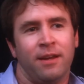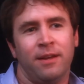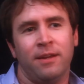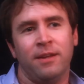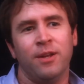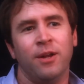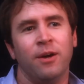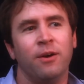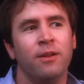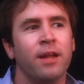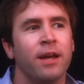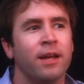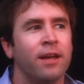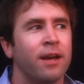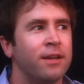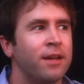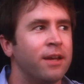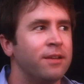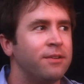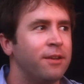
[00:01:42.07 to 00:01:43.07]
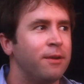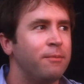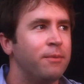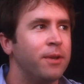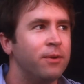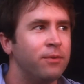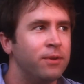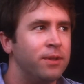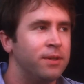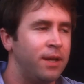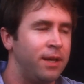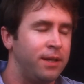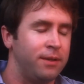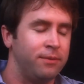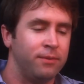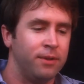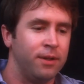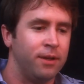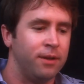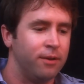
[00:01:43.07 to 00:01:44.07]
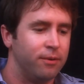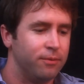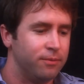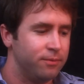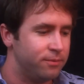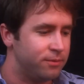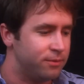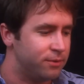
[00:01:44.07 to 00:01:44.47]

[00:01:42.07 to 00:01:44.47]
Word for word: I, you know, like I guess somebody was like, you know,